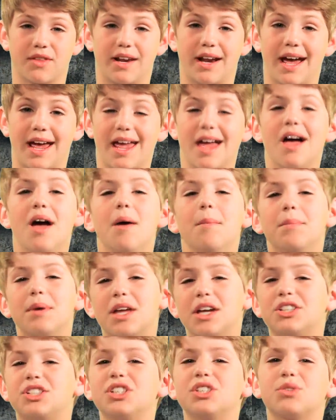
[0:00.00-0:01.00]
the night
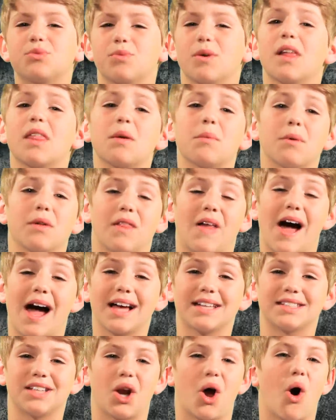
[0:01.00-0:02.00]
because she's really
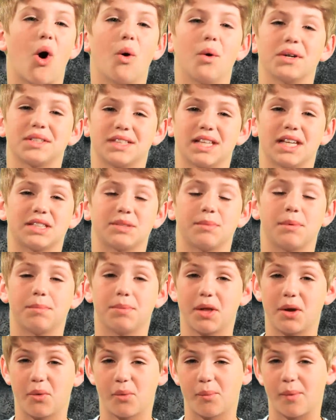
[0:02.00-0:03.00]
relaxed and always lets me
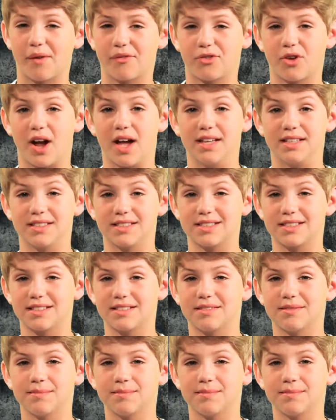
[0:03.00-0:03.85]
play with my friends.